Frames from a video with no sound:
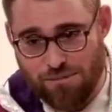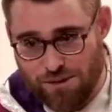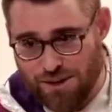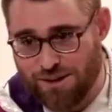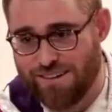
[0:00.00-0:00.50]

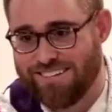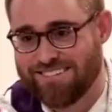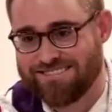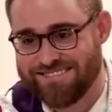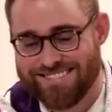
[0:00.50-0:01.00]
beard
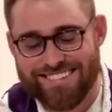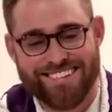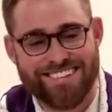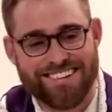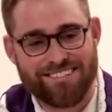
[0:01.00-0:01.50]

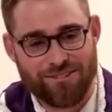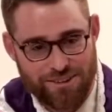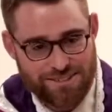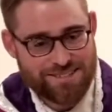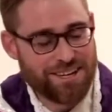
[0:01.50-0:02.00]
for
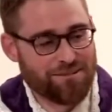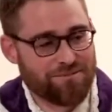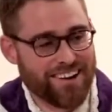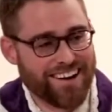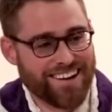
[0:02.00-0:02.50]
this
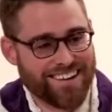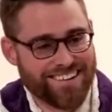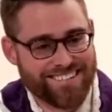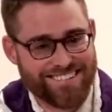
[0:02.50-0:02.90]
campaign?